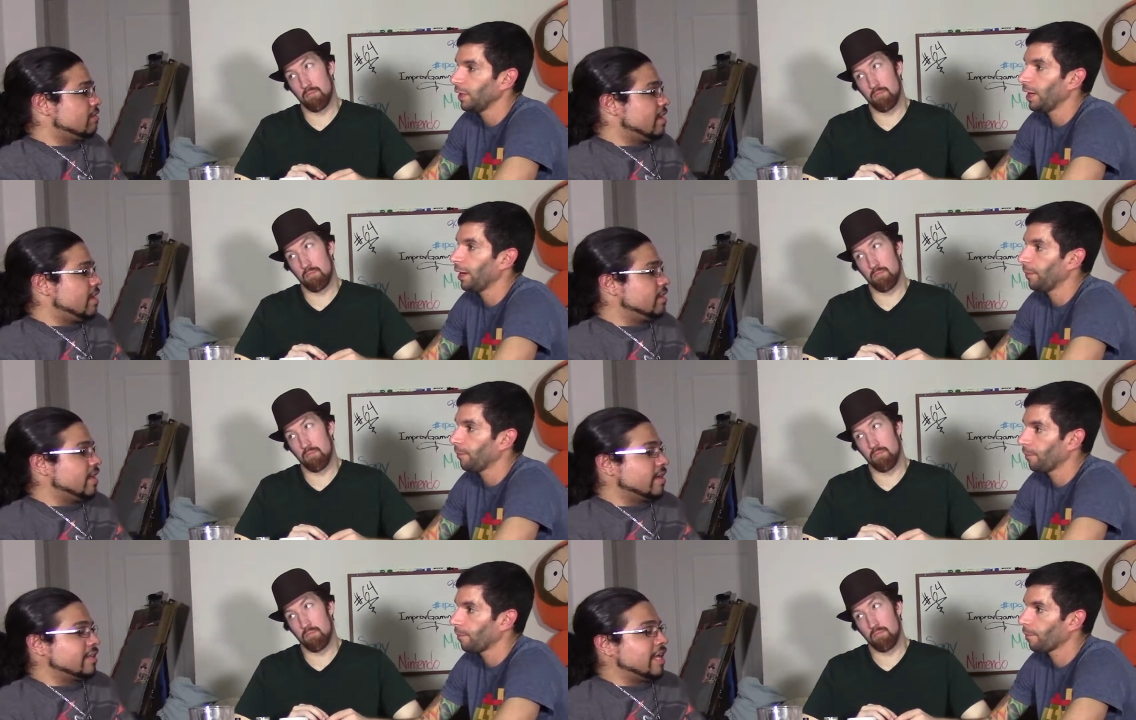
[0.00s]
Speaker 1: Yeah.
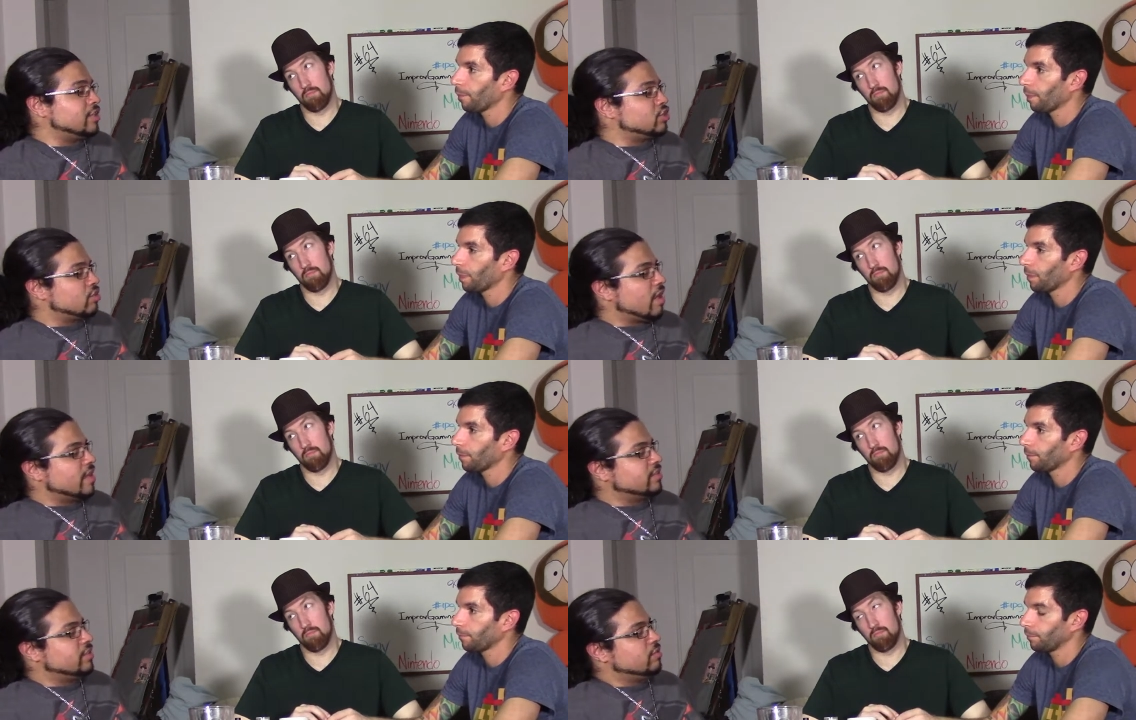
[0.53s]
Like they
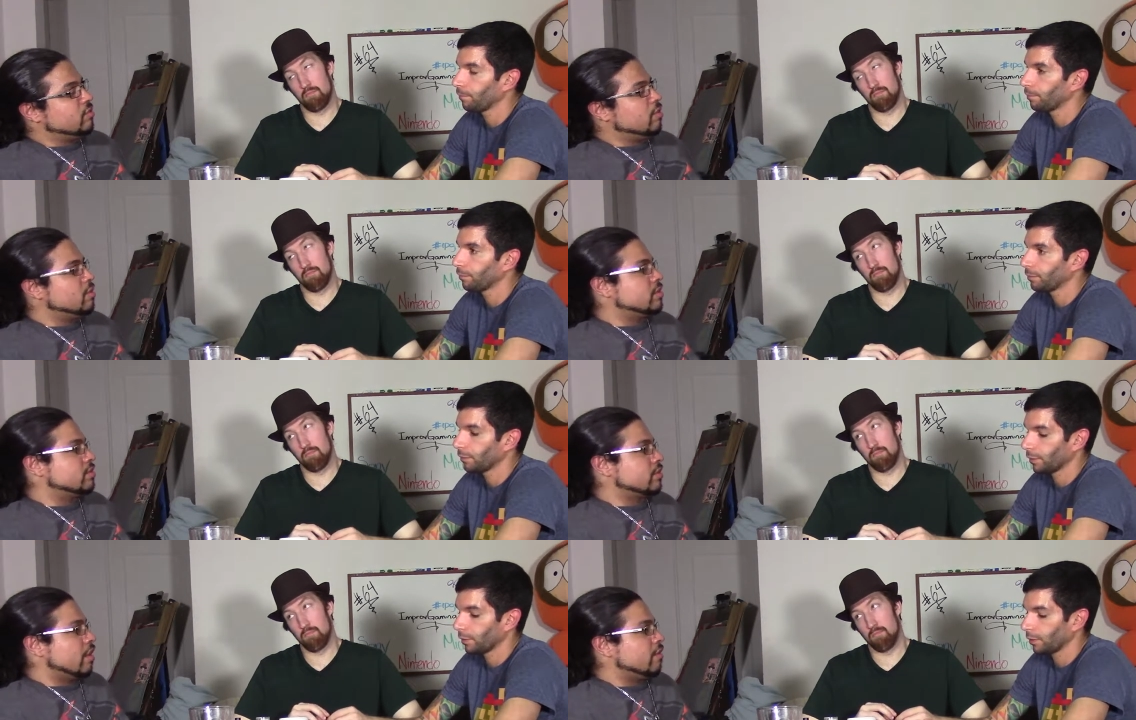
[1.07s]
tried to do it with
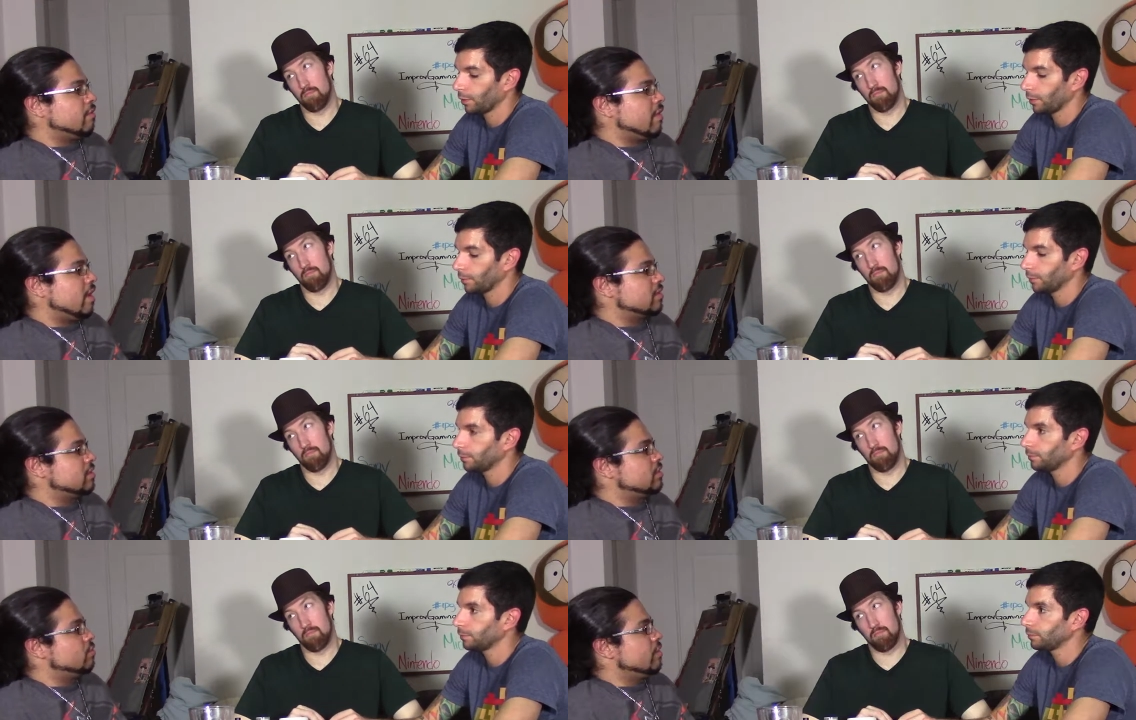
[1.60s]
Star Fox.
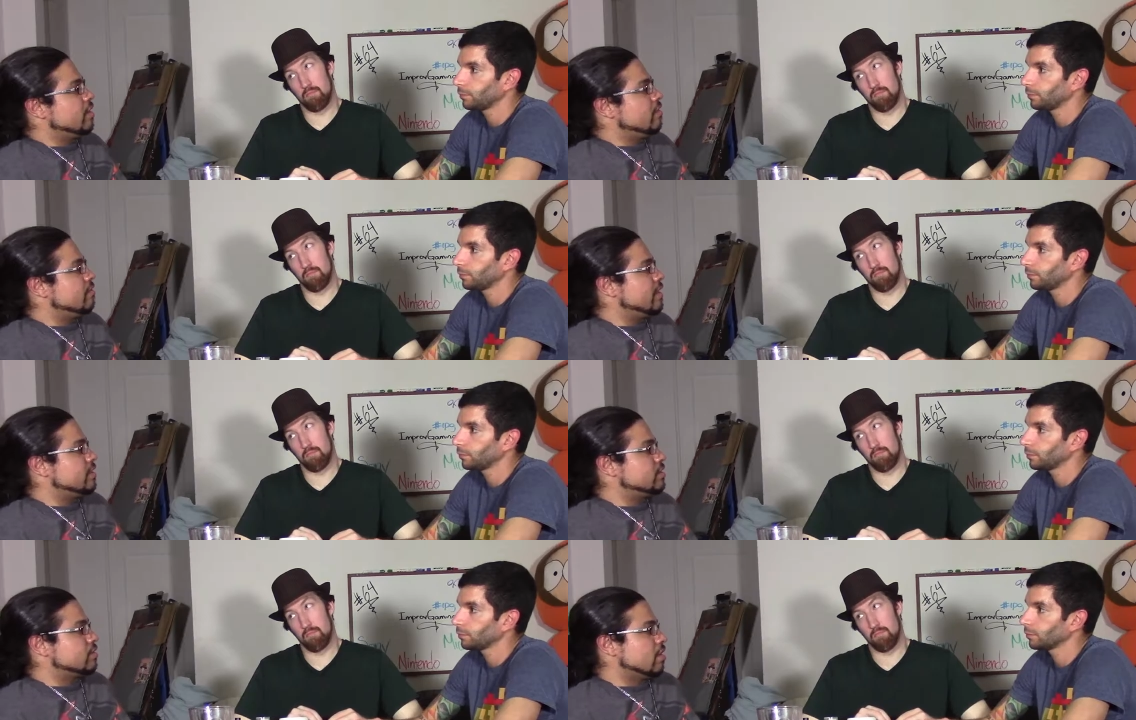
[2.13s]
Let's
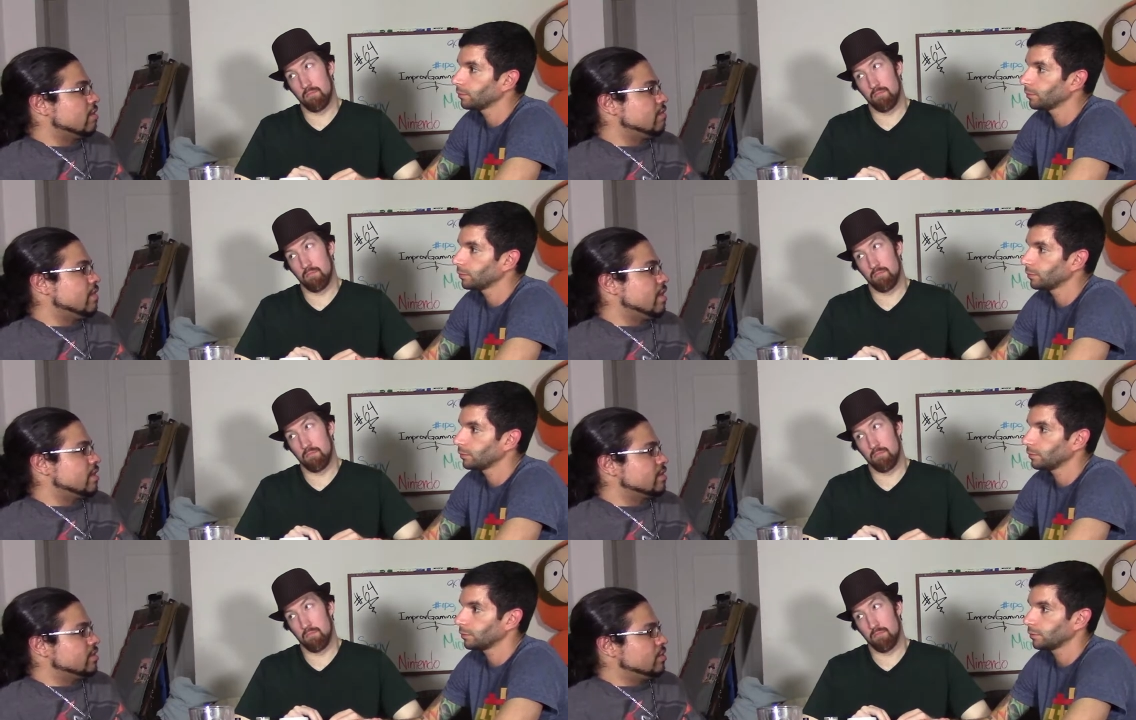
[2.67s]
reinvent Star
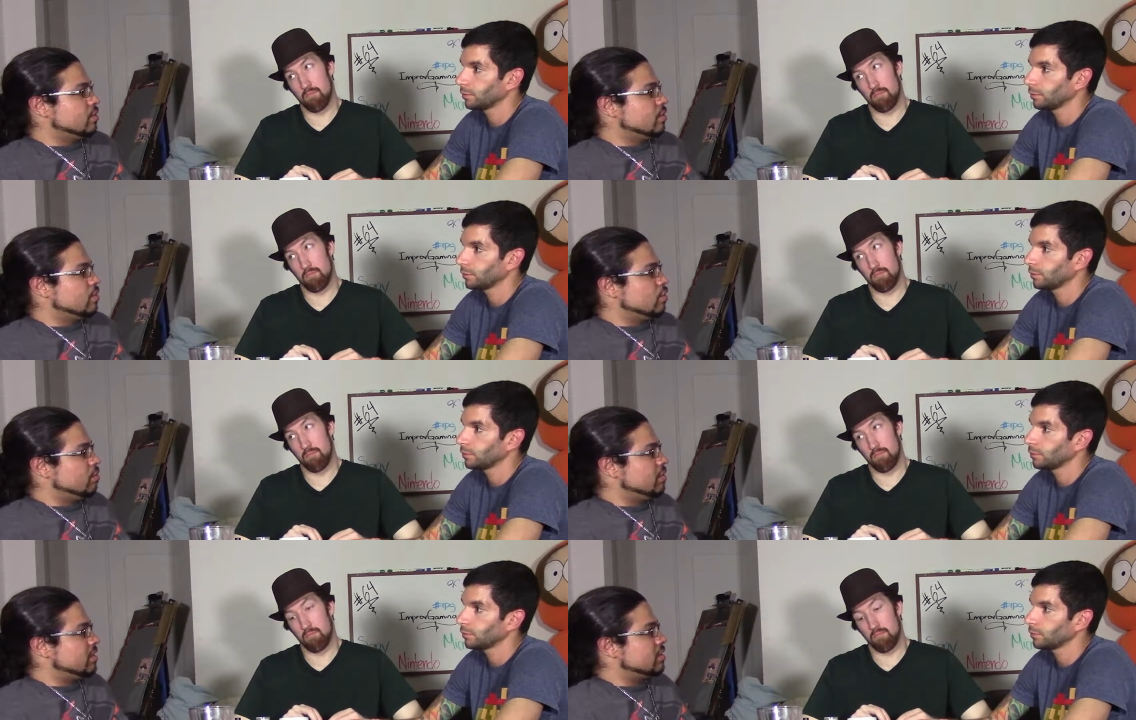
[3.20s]
Fox and do a little
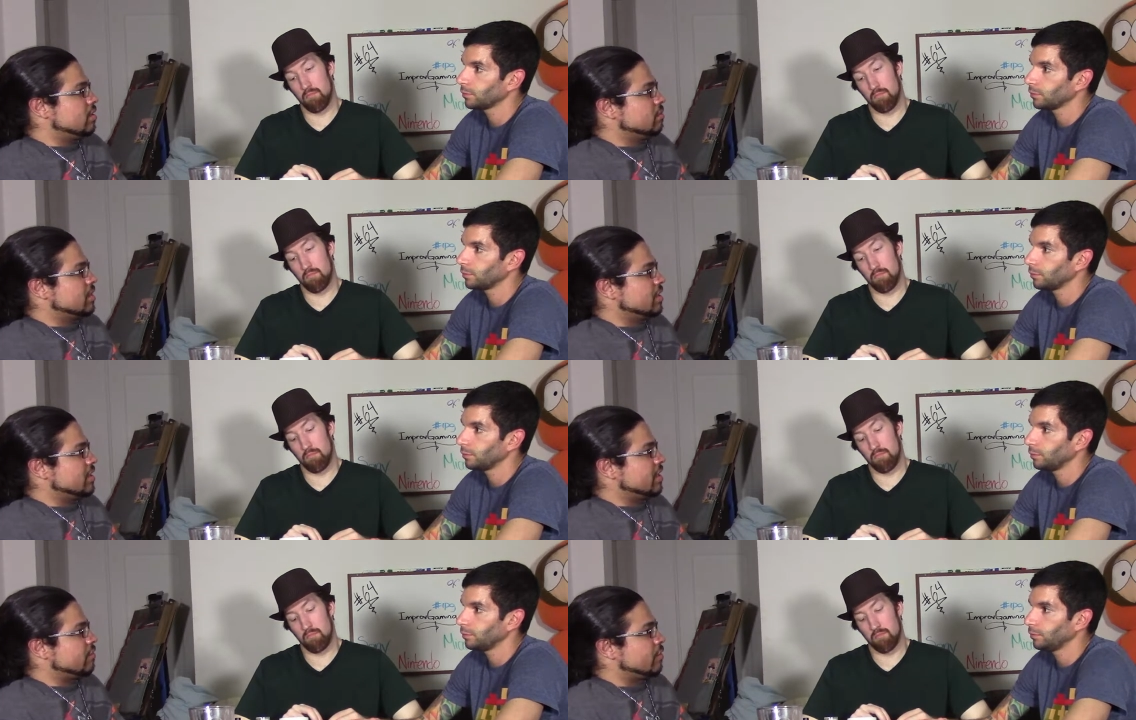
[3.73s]
bit something
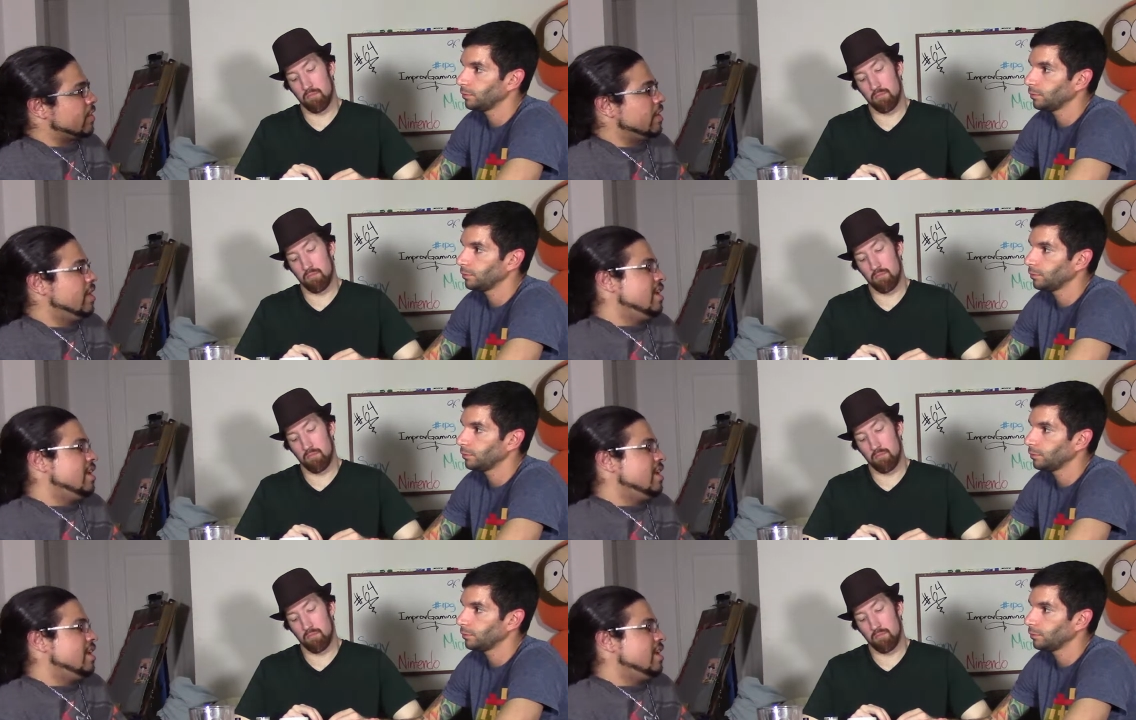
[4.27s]
different.